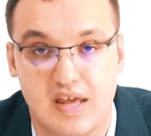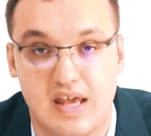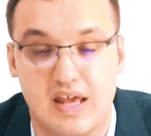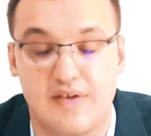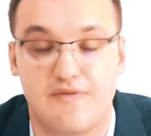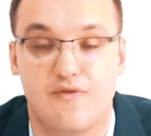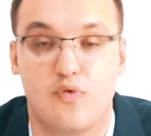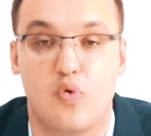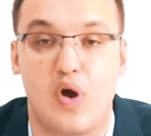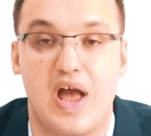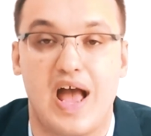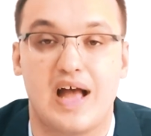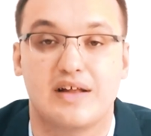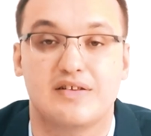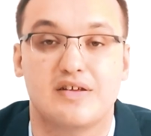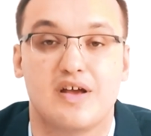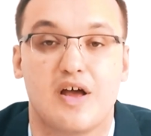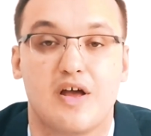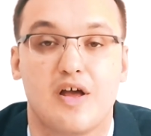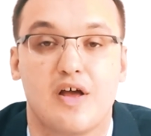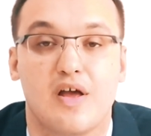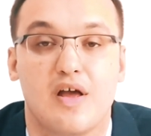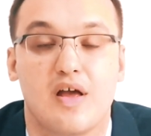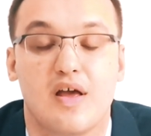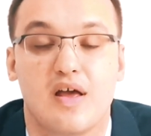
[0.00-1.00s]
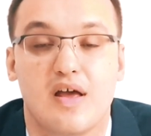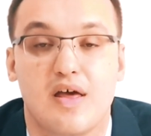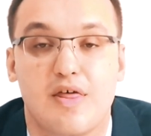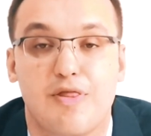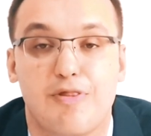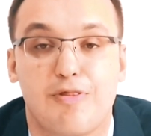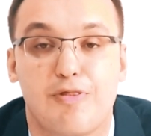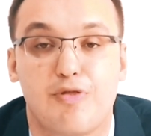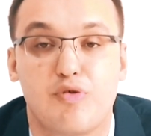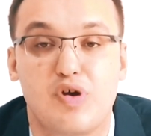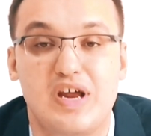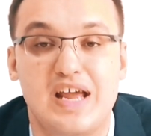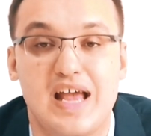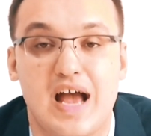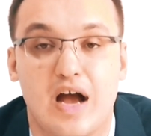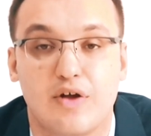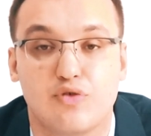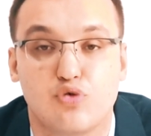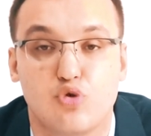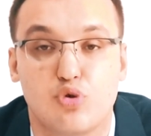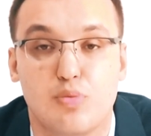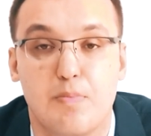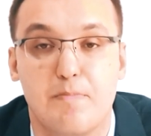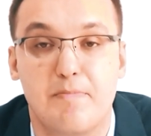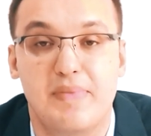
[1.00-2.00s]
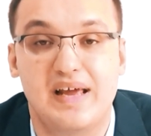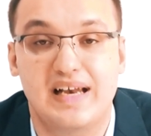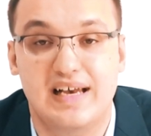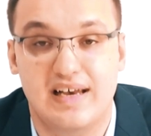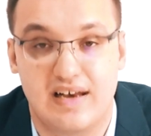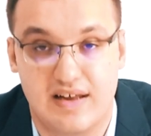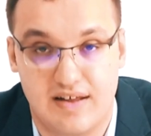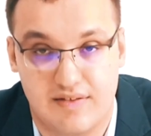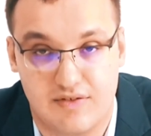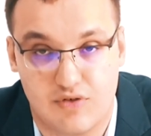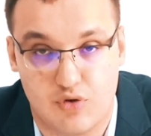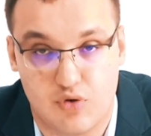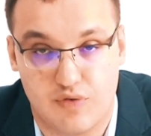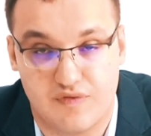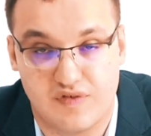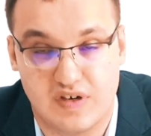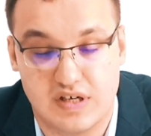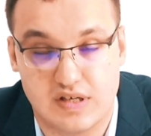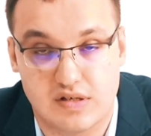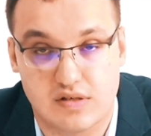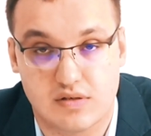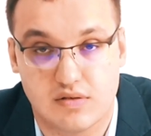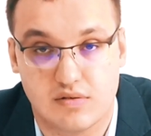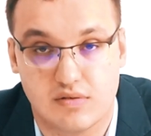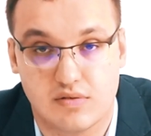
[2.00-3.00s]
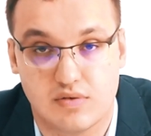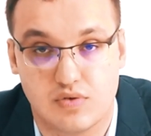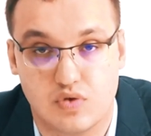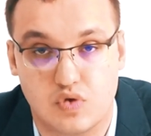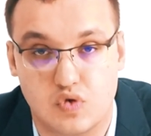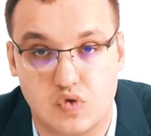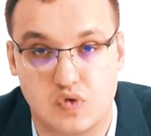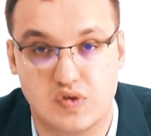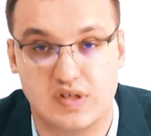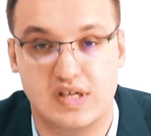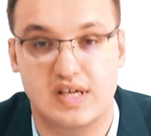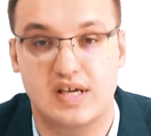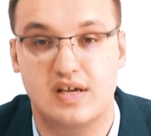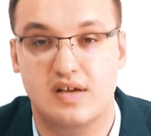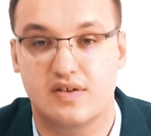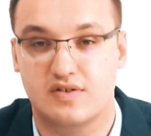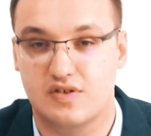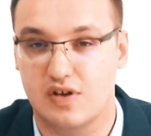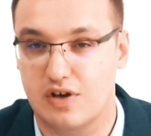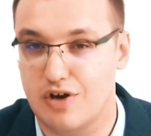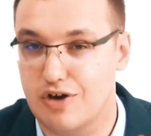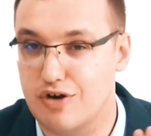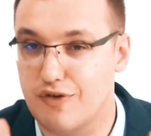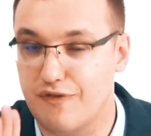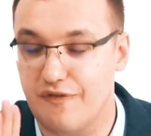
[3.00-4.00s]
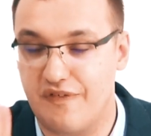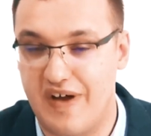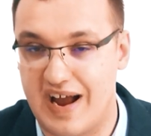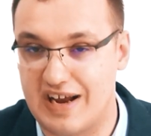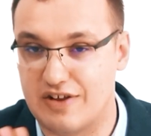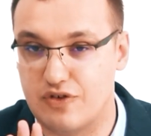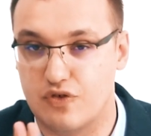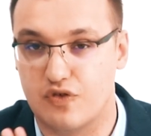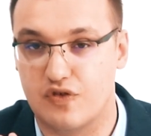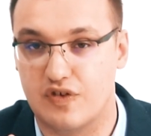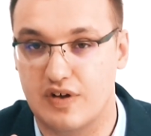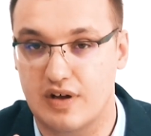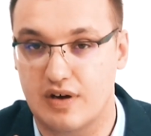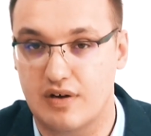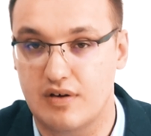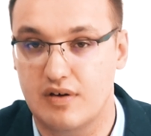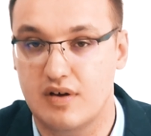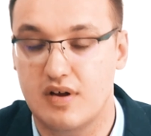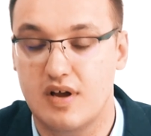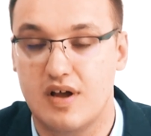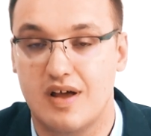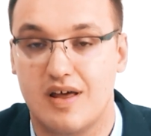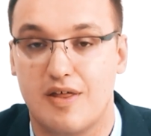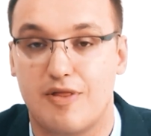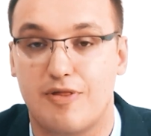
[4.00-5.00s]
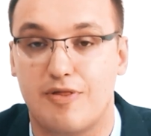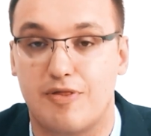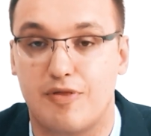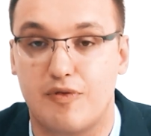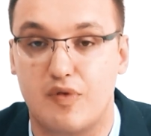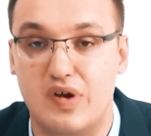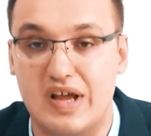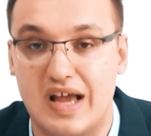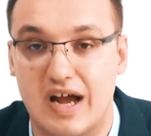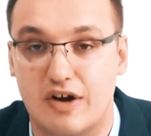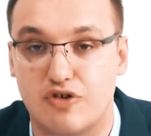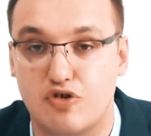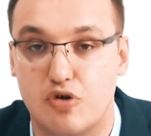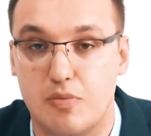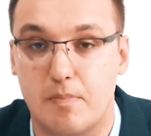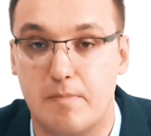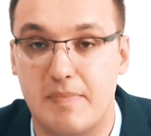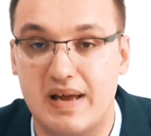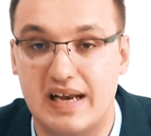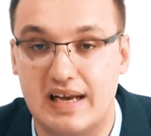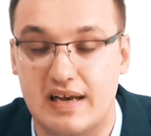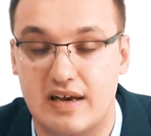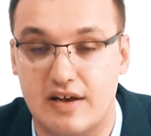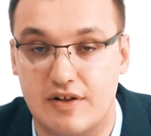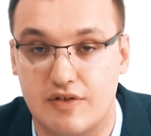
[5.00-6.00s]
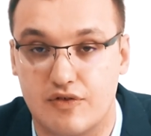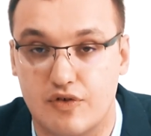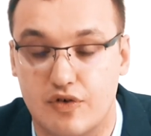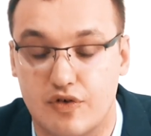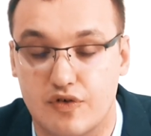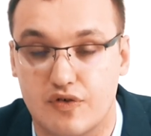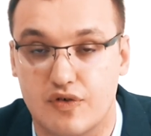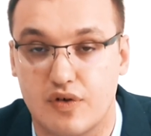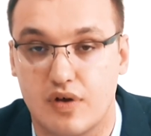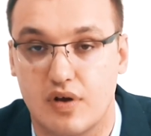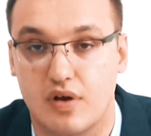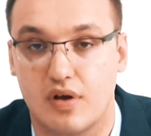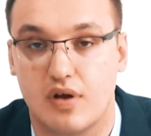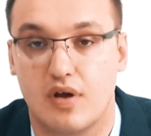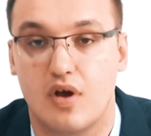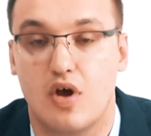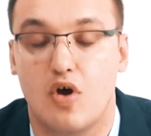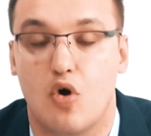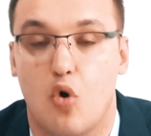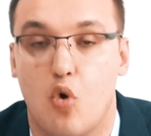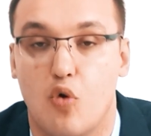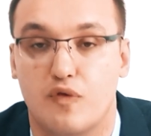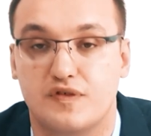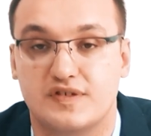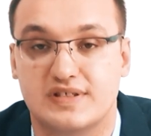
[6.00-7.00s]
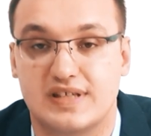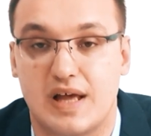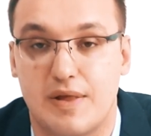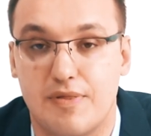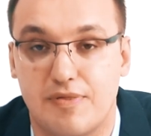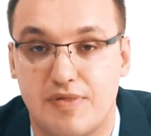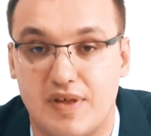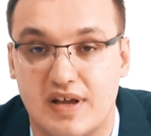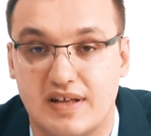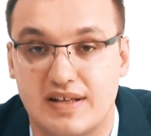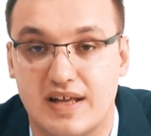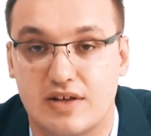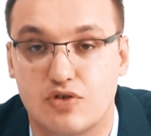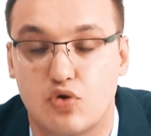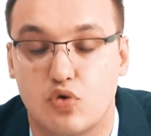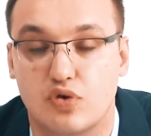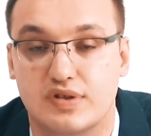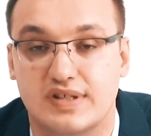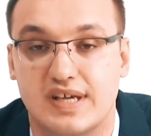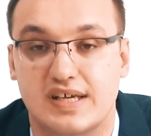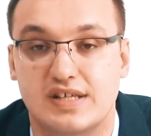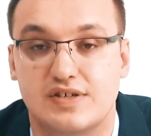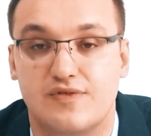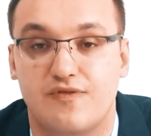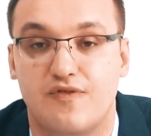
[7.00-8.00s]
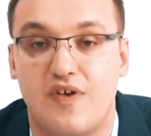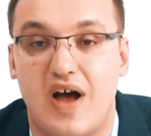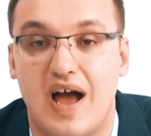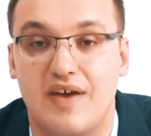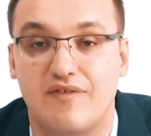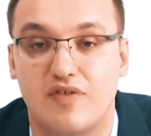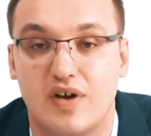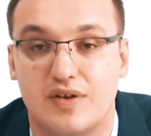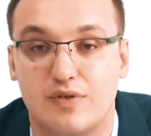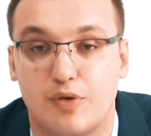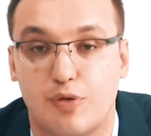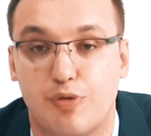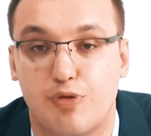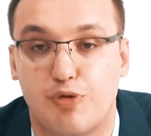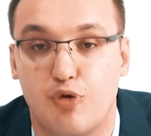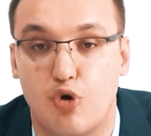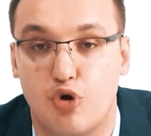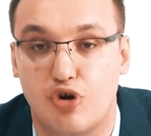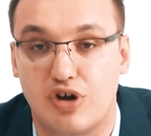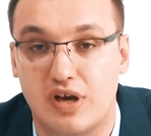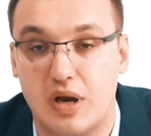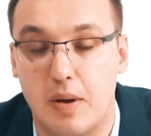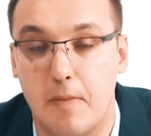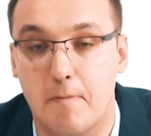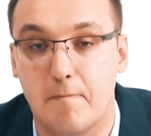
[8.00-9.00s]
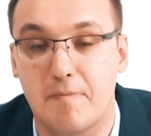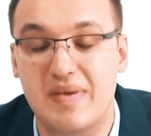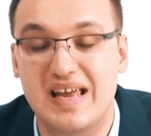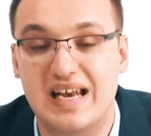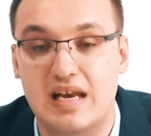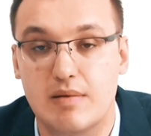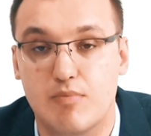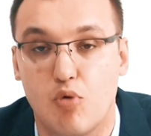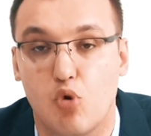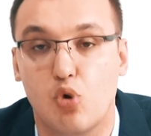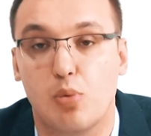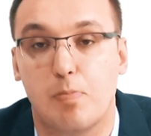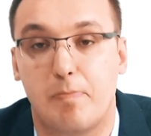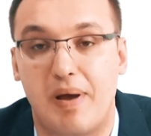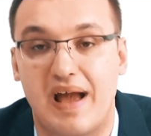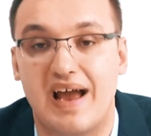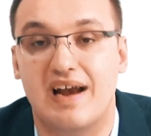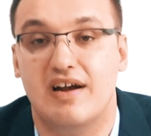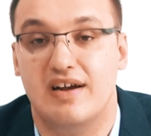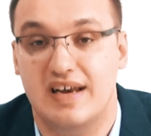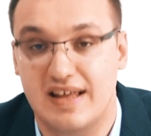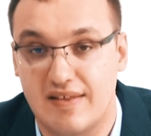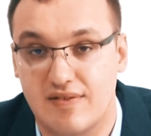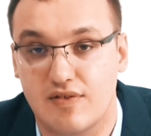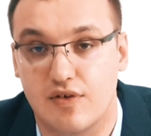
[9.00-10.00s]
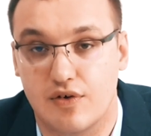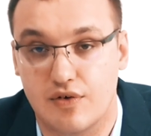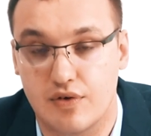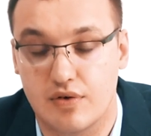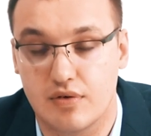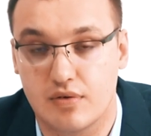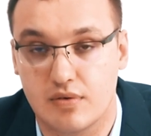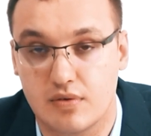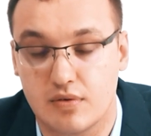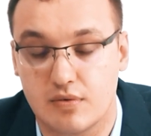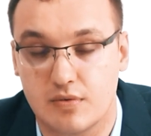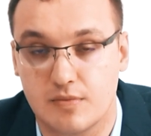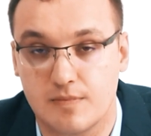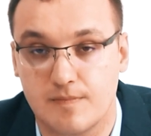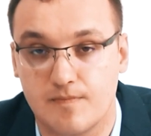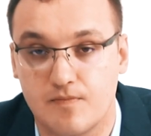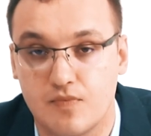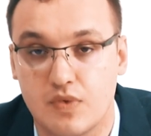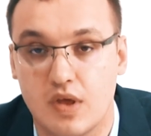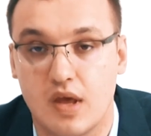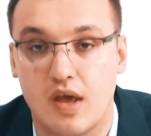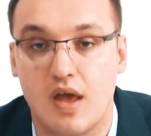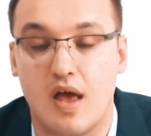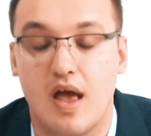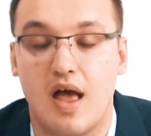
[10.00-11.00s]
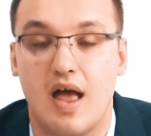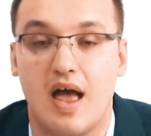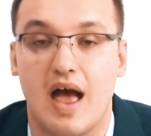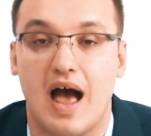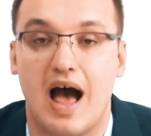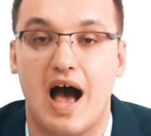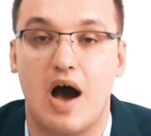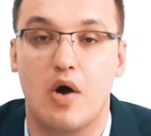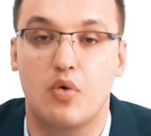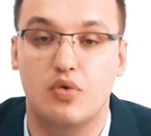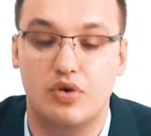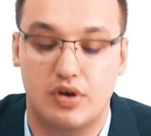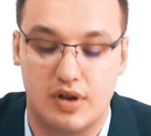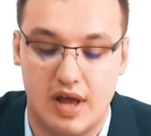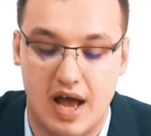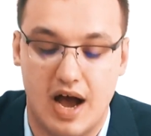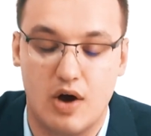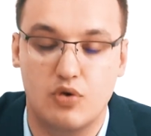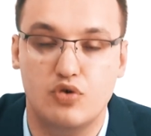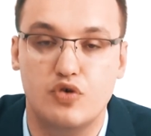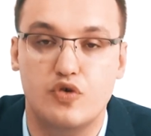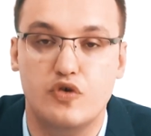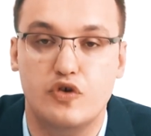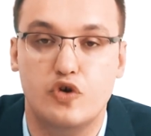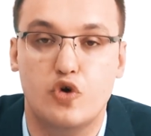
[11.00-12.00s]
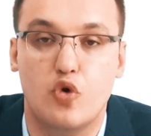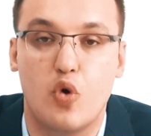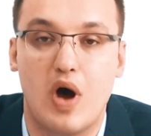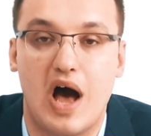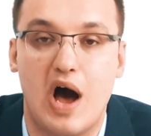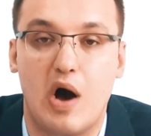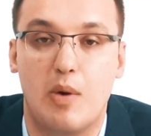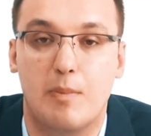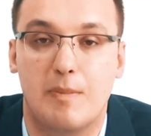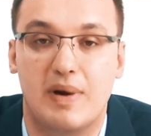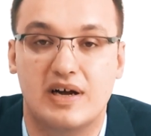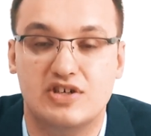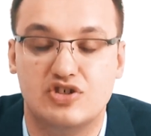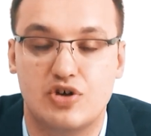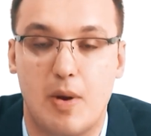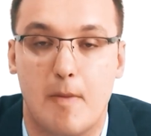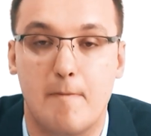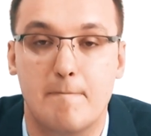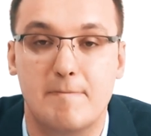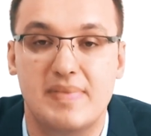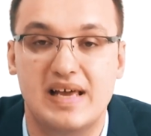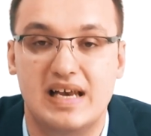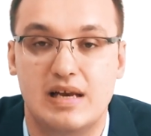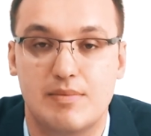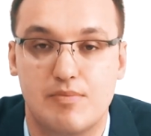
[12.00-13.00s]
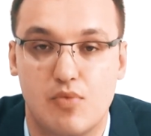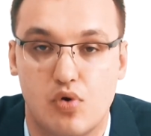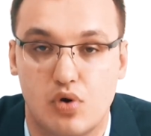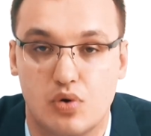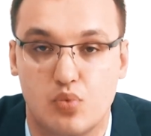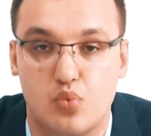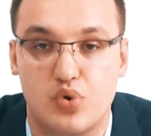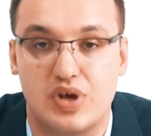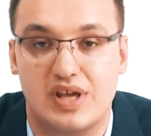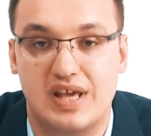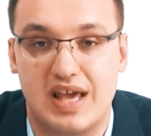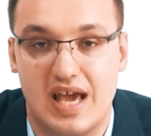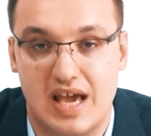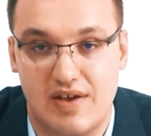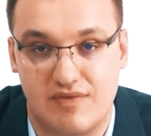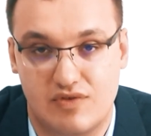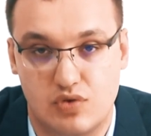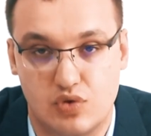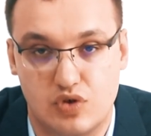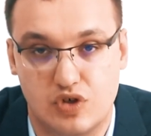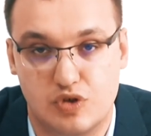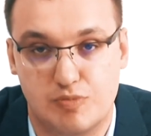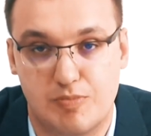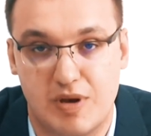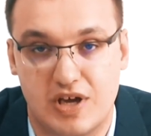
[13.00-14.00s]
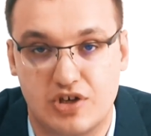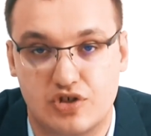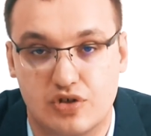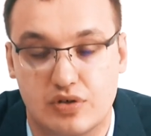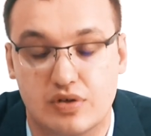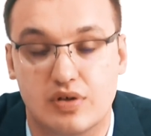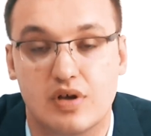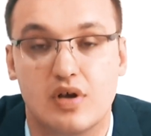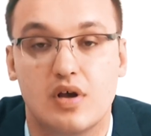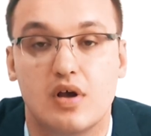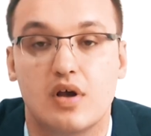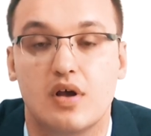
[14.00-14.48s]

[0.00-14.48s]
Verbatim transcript: if we add 300 milliliter of this, you see it's a lot of factors here, 300 milliliters of something that contains 513 millimole per liter, how, how do you know how much millimole we gave to this patient?